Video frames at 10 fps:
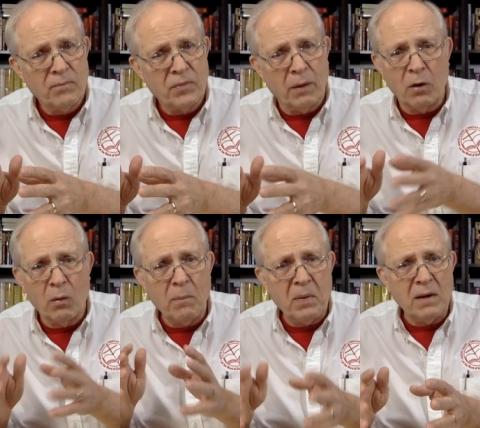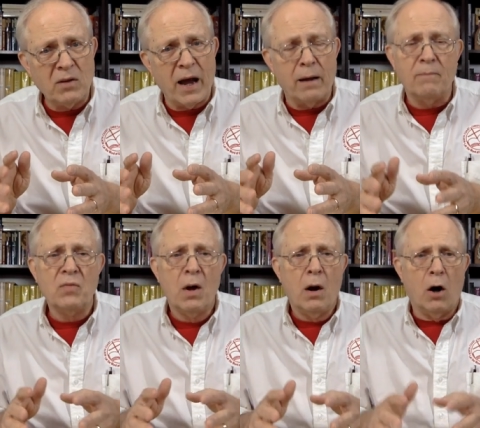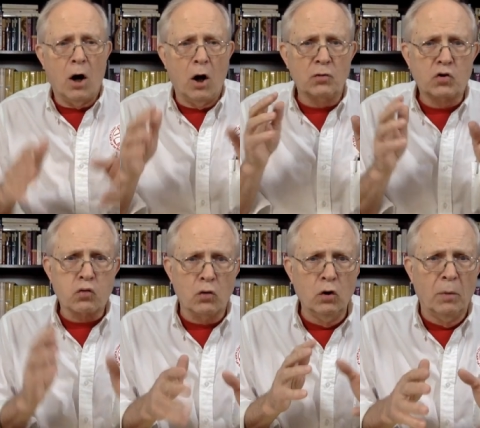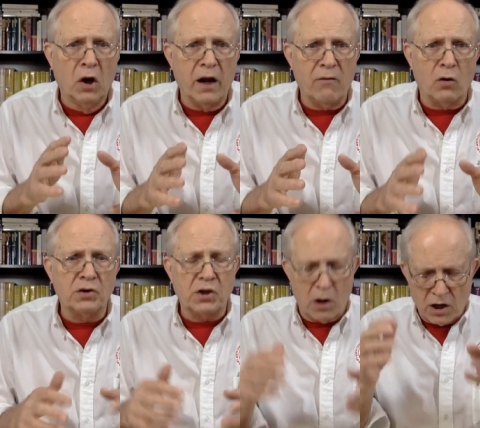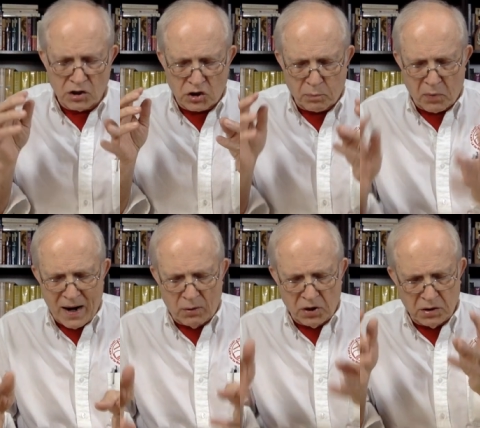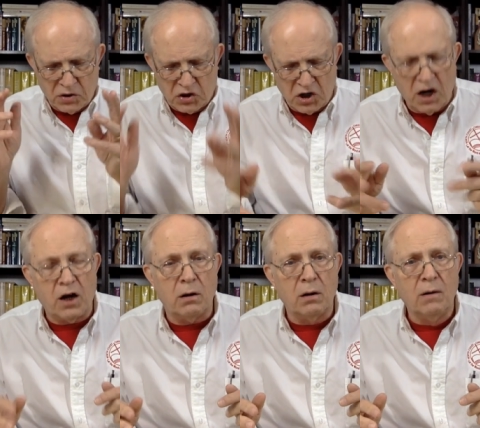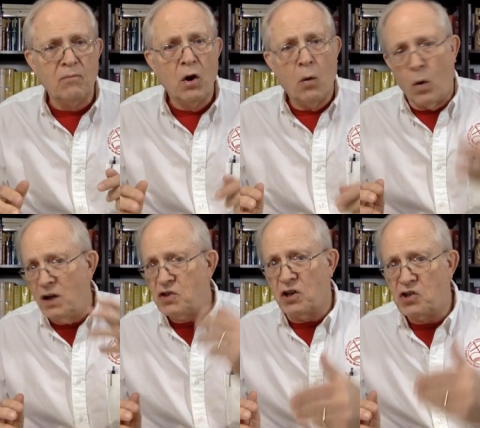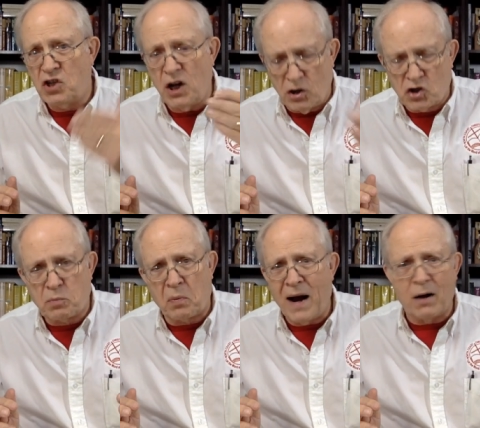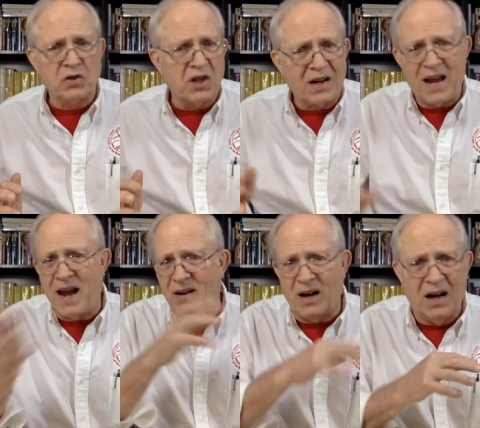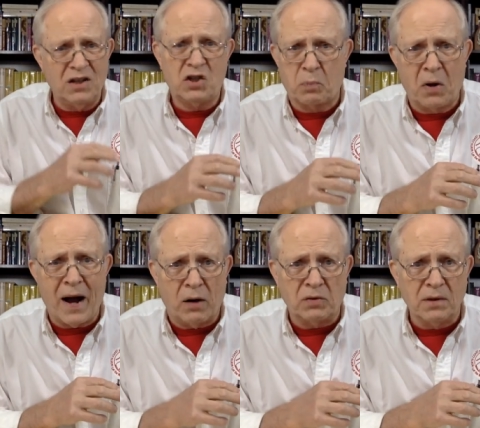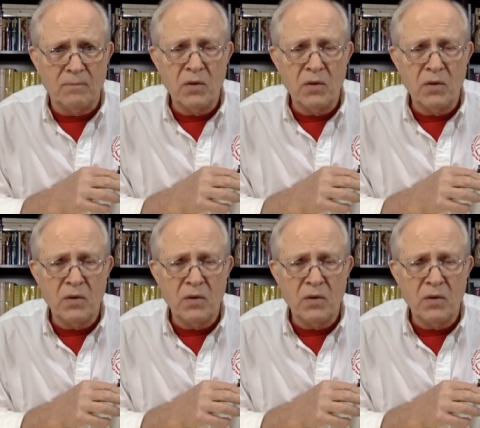Let me repeat that. All true believers are sprouted seed. Once a seed sprouts, it can't unsprout.